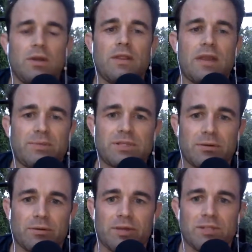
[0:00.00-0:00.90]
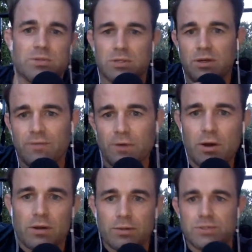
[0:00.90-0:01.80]
that particular thing. So turn off
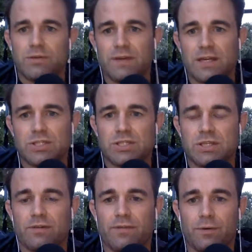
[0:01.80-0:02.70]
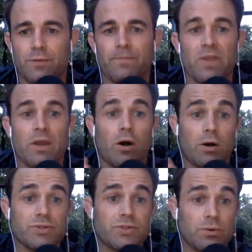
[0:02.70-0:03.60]
all those notifications on your phone,
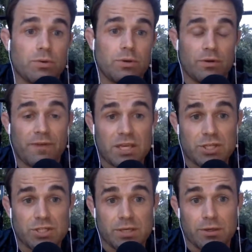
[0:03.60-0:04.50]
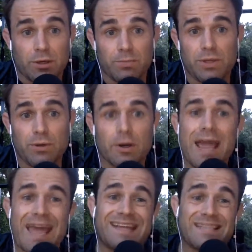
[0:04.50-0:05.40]
also notifications on your computer
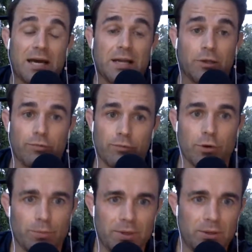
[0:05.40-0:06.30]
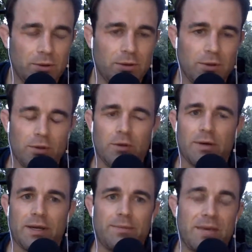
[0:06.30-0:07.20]
and on Chrome.
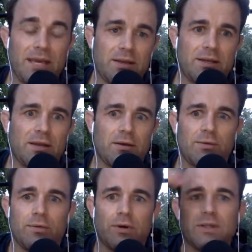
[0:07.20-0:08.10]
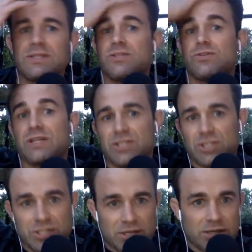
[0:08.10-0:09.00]
Right, man, you got to go through all this stress
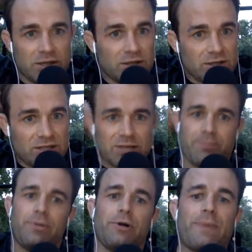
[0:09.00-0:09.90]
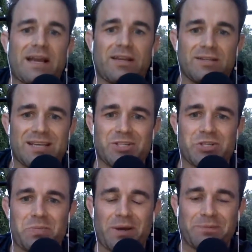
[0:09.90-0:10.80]
just to pull back your
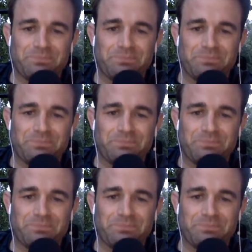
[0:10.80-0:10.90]
attention. But